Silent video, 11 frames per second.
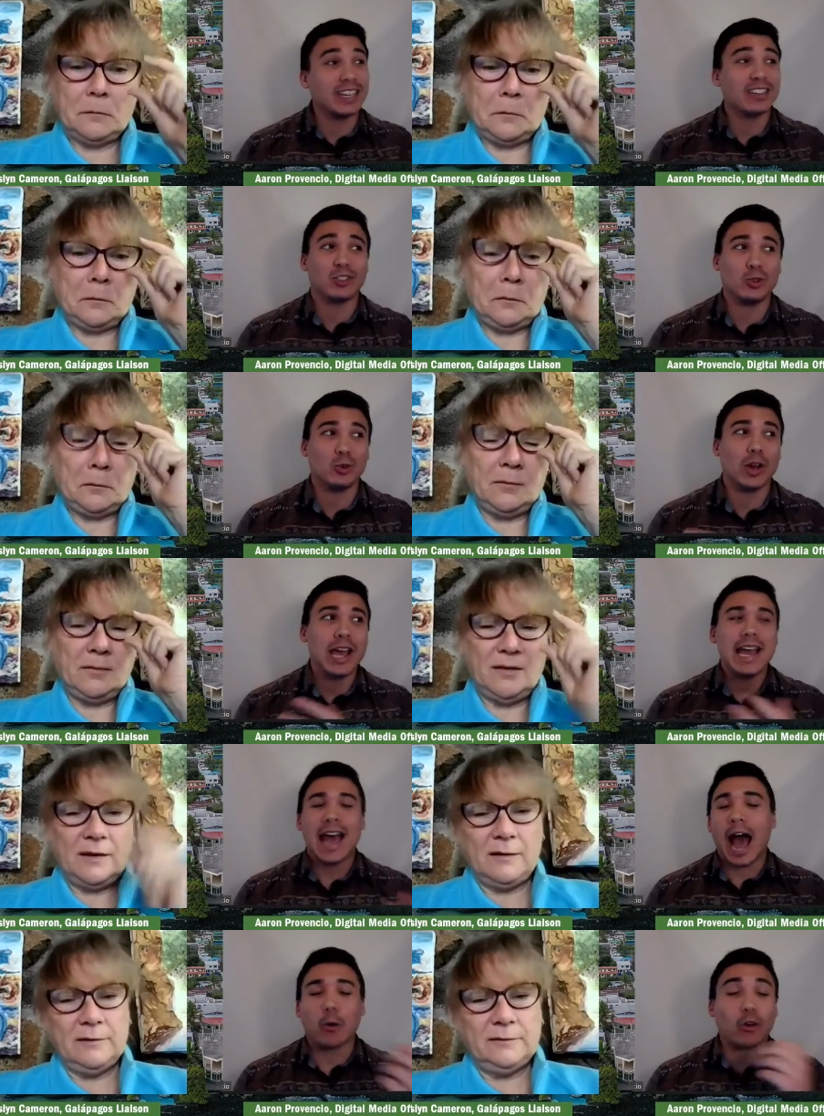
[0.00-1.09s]
Speaker 1: into
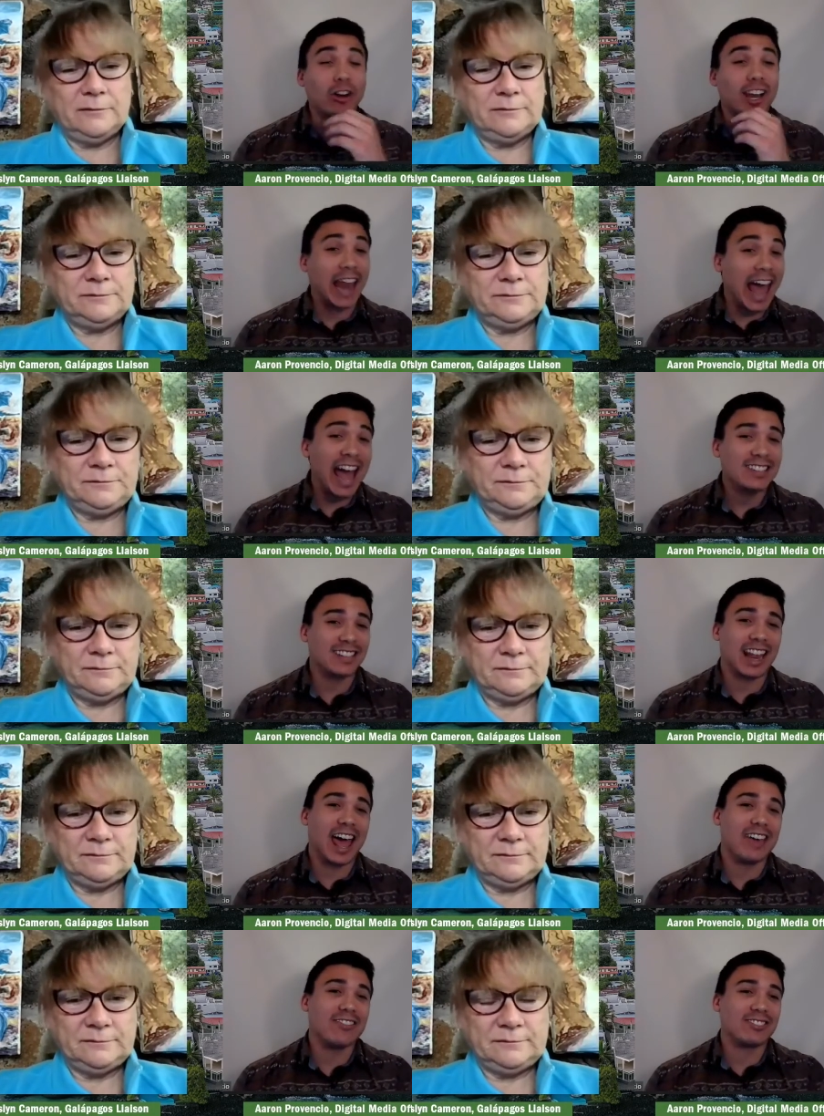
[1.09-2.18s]
our last
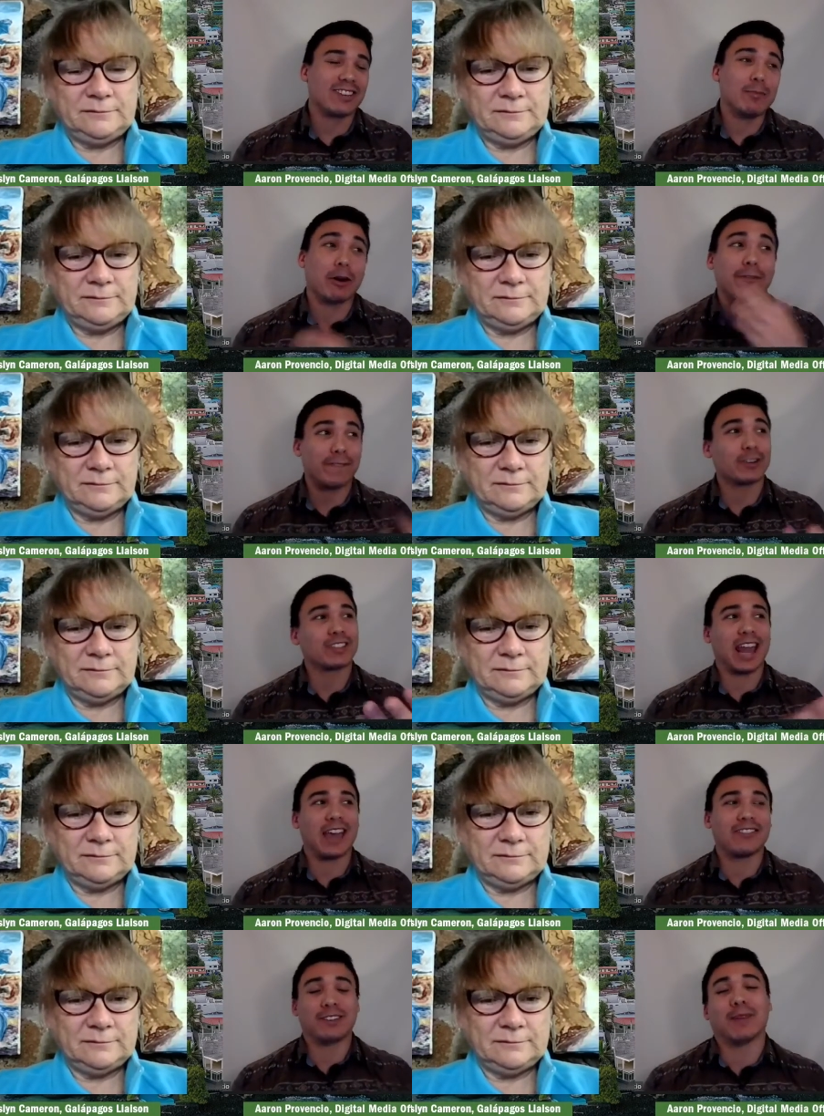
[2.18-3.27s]
live stream, our first
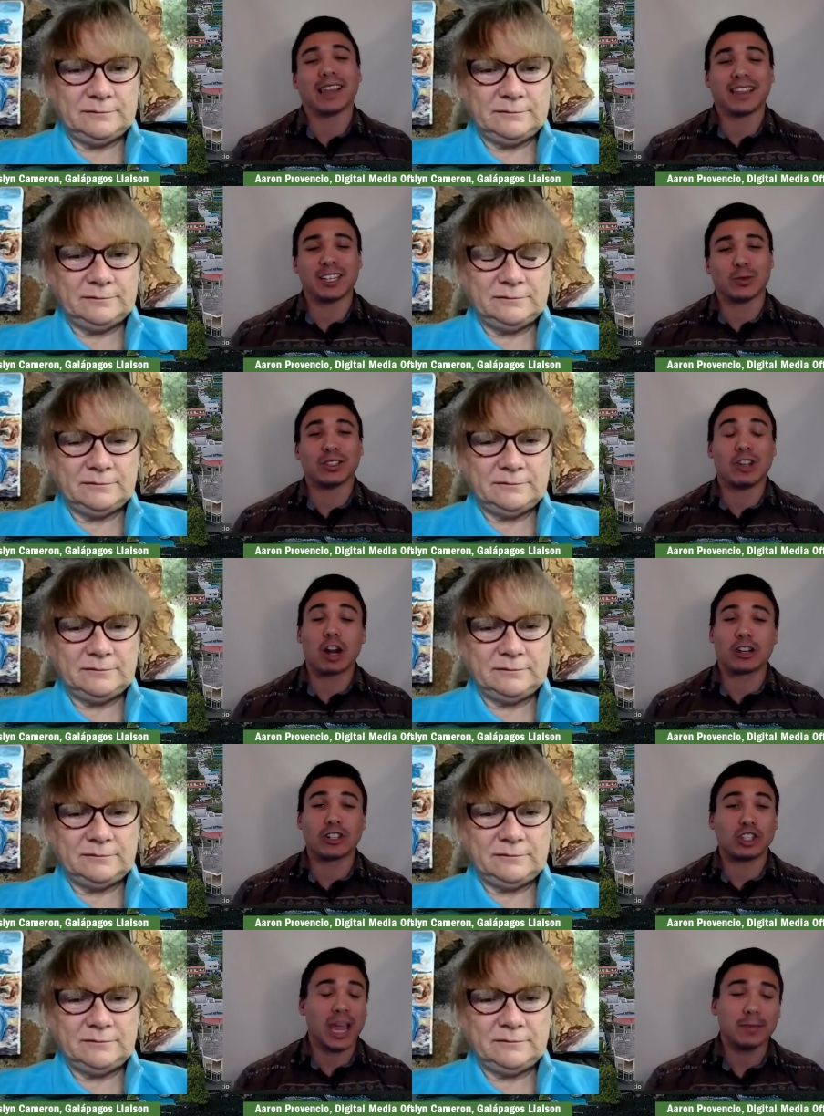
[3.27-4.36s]
live stream like this with
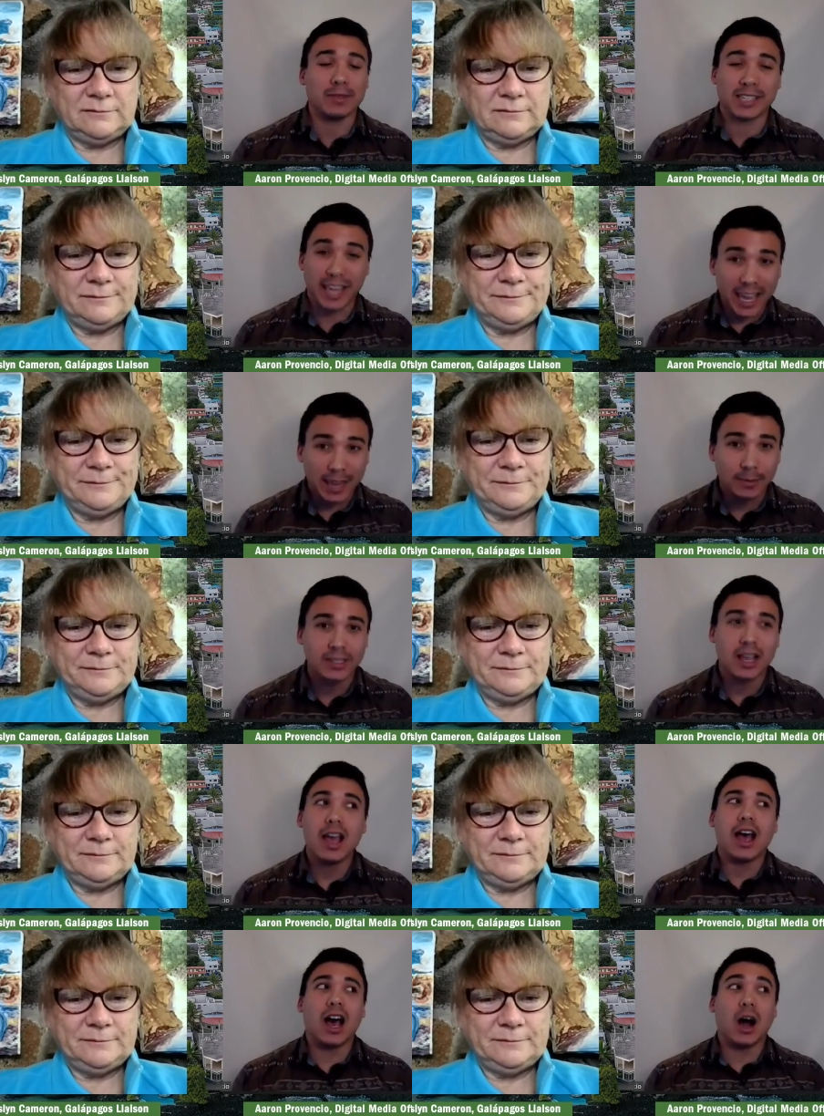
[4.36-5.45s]
Dr. James Gibbs,
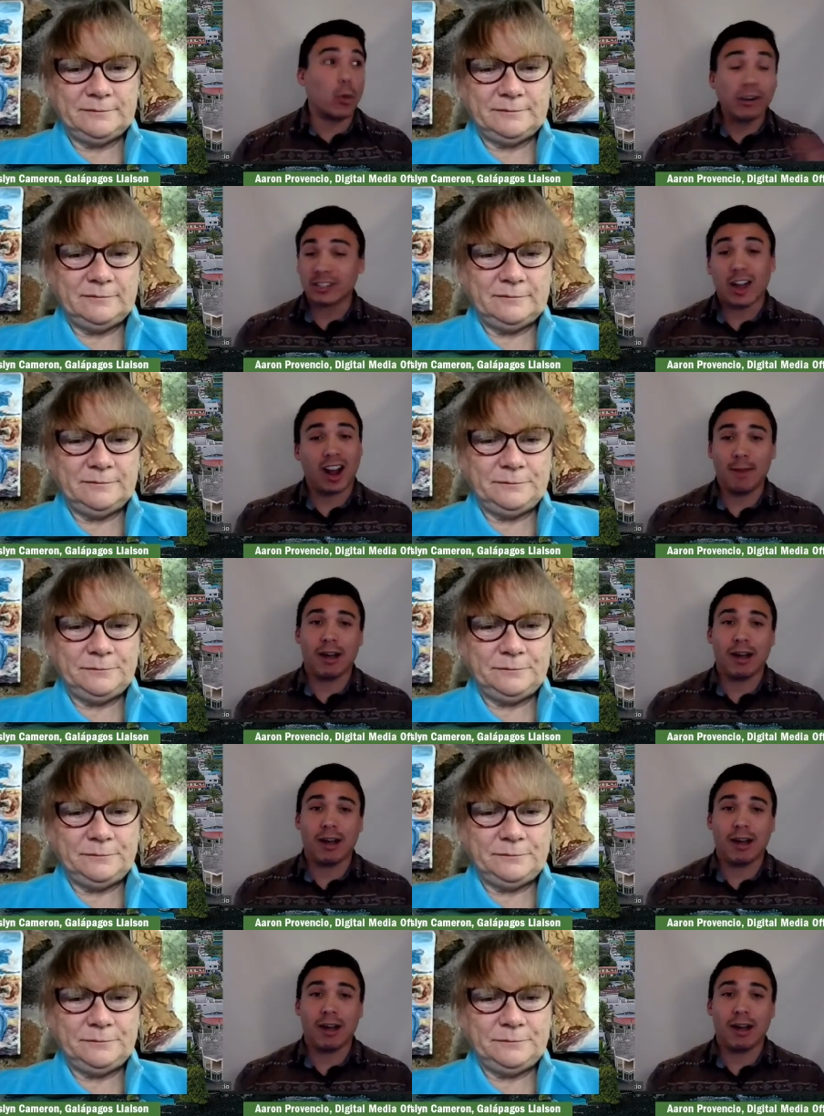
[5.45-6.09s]
uh, we are talking